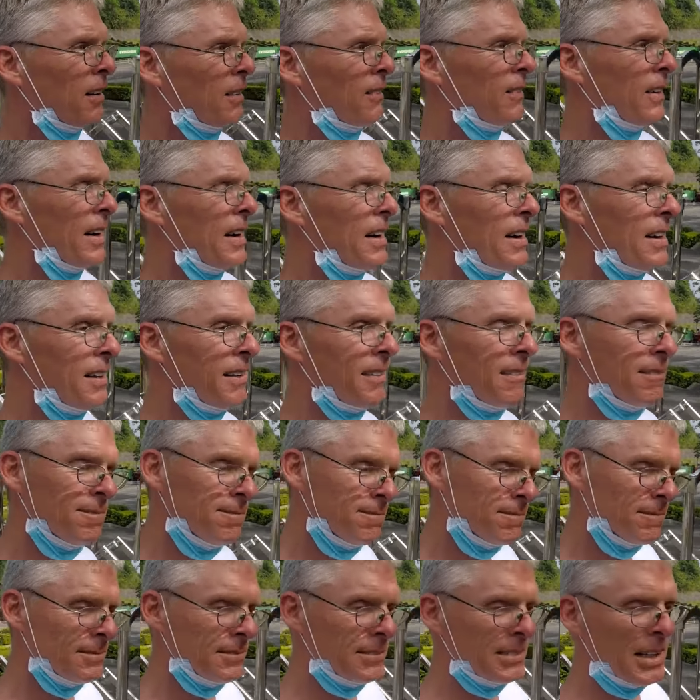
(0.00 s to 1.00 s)
Well,
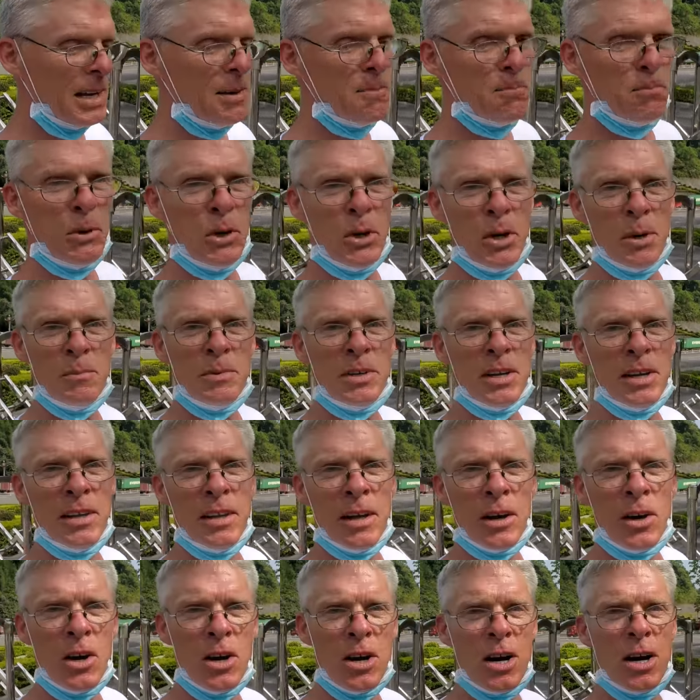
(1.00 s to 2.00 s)
they boot them to
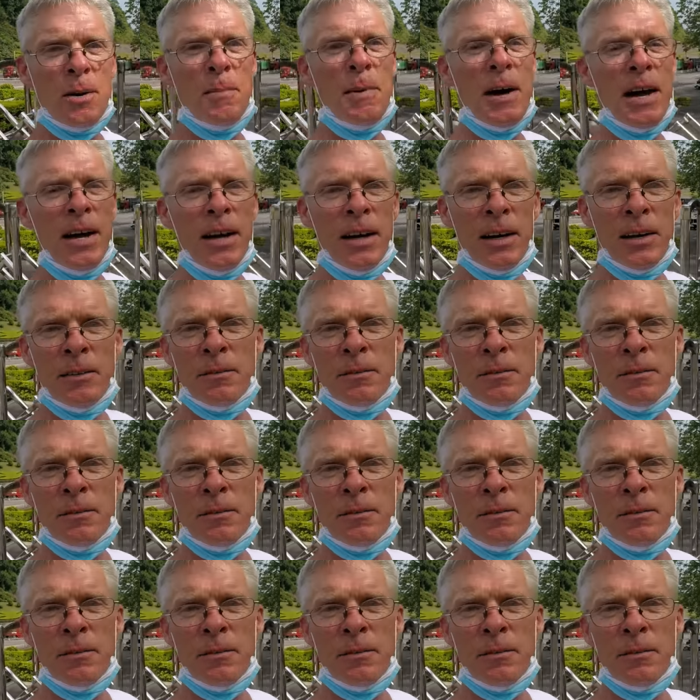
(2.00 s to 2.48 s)
the curb, eh?